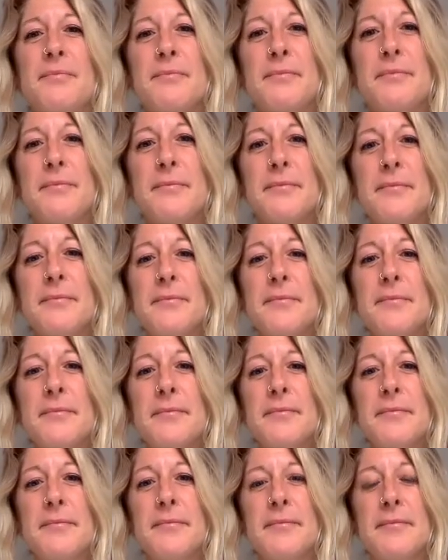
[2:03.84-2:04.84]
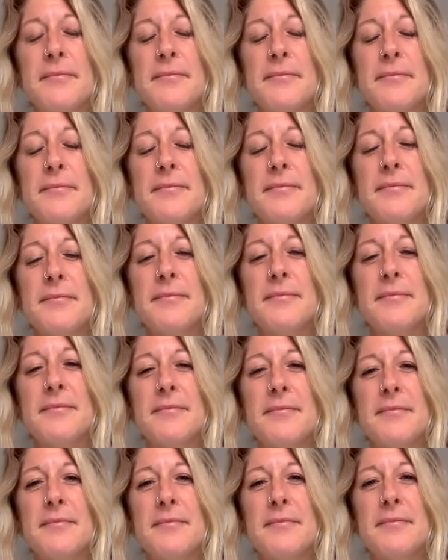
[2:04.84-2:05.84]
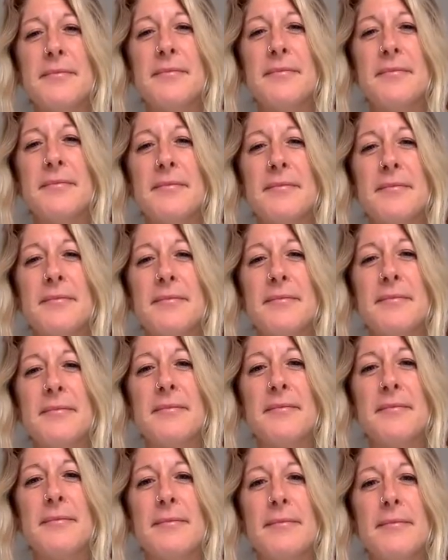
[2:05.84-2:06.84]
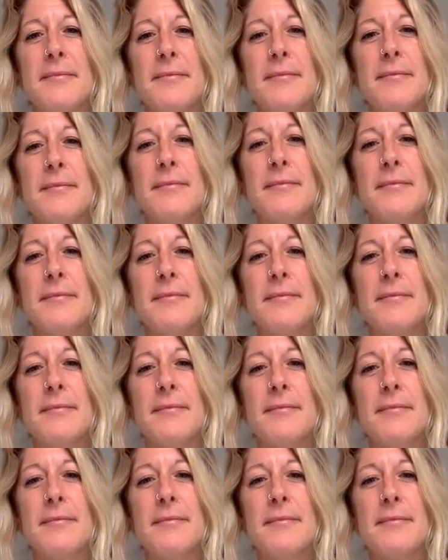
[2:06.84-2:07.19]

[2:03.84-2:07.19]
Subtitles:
[no speech]